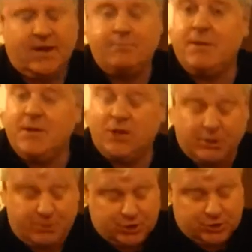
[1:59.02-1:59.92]
and maybe a
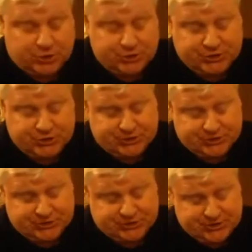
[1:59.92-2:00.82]
double
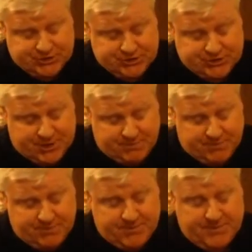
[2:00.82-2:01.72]
undercut to the
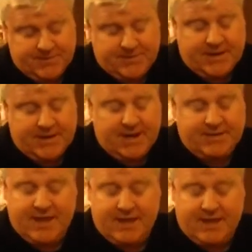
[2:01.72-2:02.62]
top, and